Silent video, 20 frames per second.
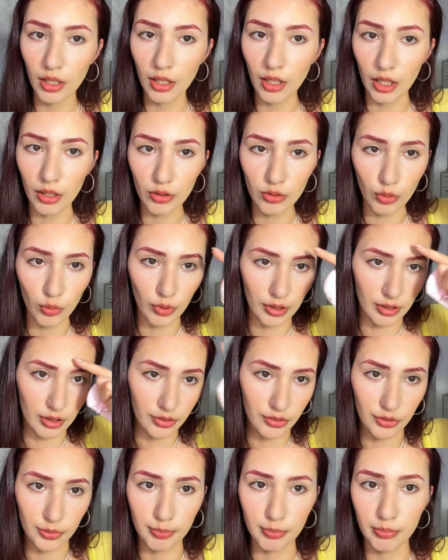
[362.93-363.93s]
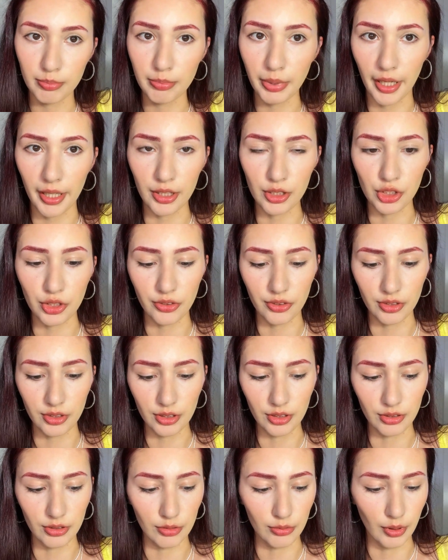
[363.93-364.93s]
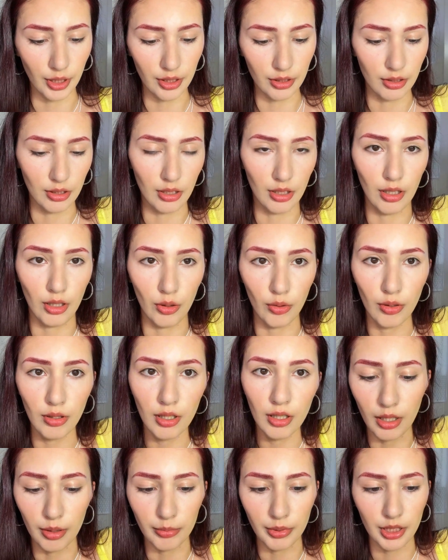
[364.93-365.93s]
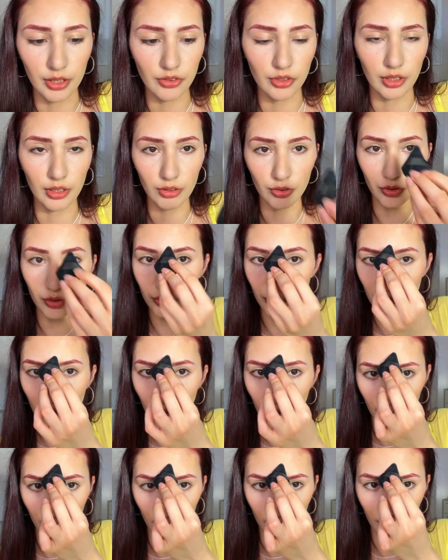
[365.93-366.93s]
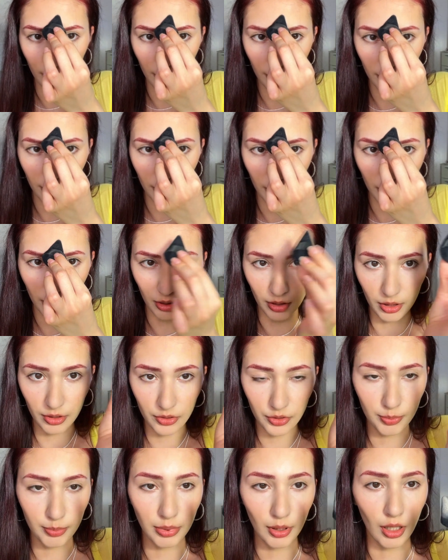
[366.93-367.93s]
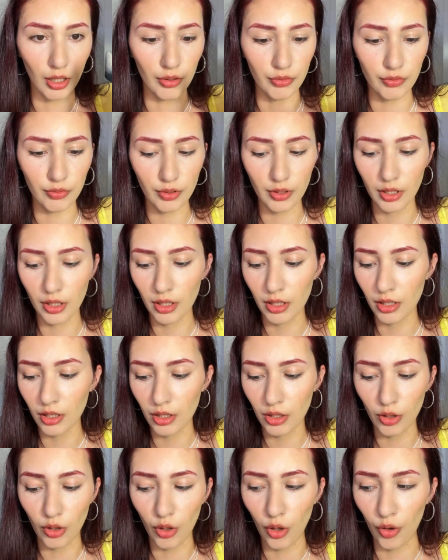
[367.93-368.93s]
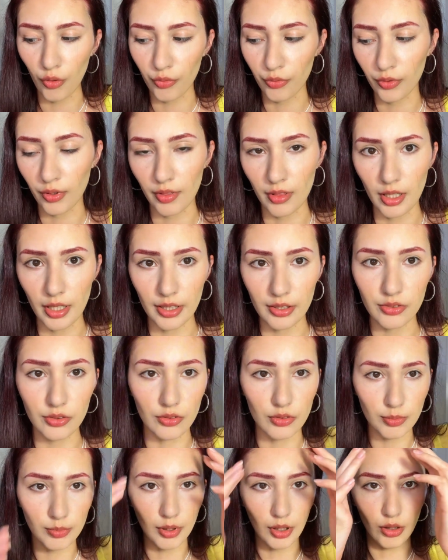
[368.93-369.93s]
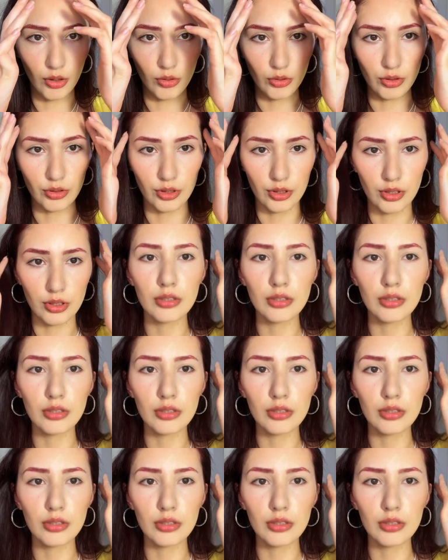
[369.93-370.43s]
I don't know what this patch is here right now. I'm guessing it's from this puff of the Essence powder.